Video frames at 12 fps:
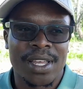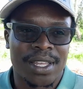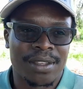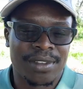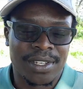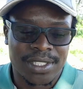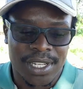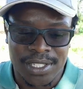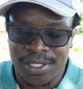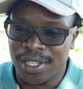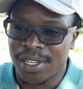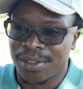even
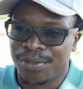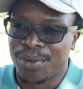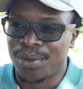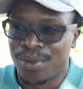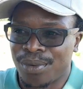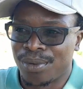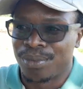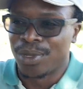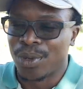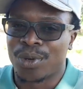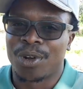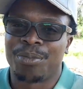just for your
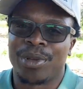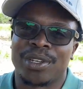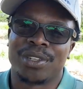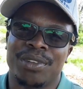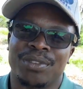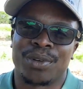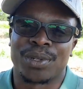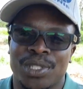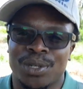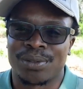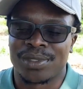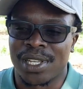crop and even for
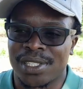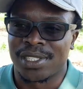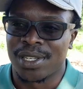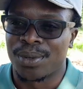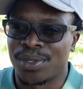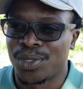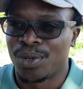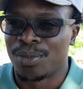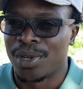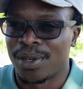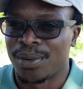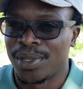yourselves as a consumer,
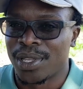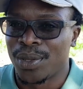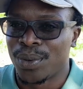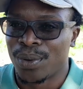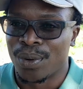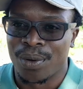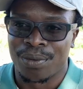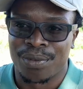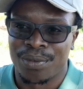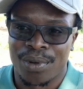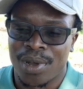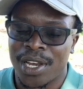whether you or
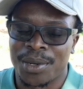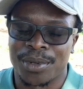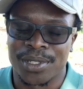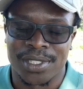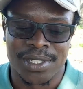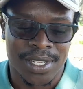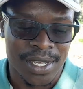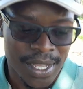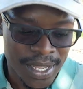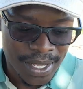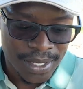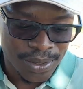for animals.
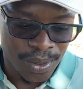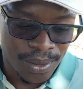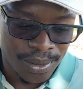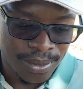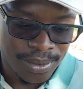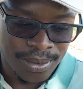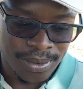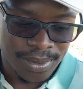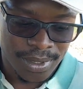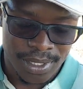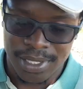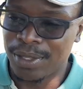So,
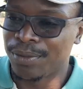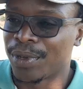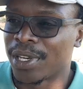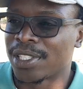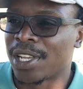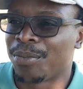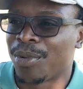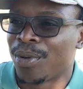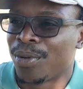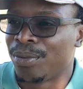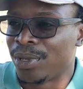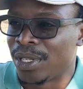for
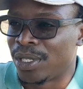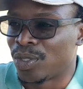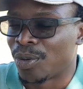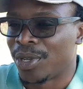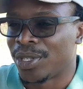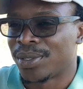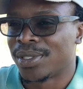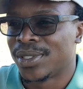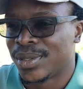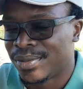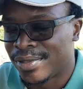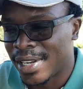example, in tomatoes,
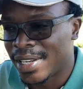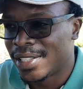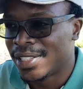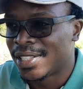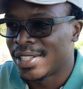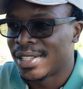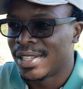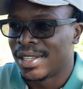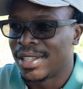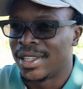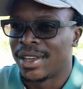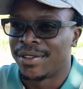you'd find
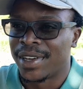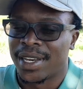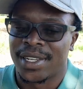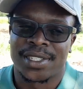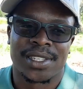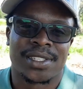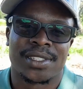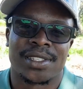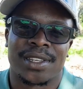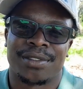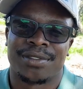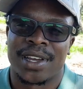there are viruses
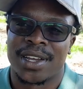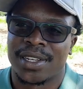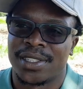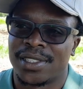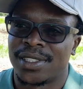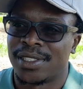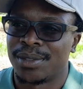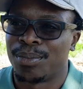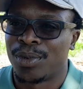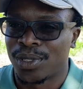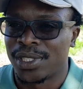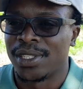and fungus
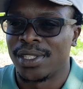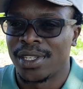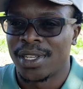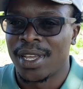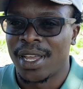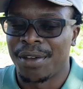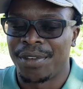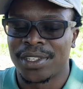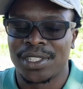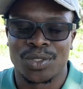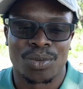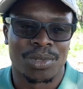mostly
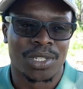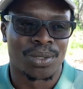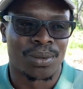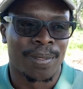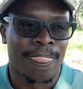affecting tomato.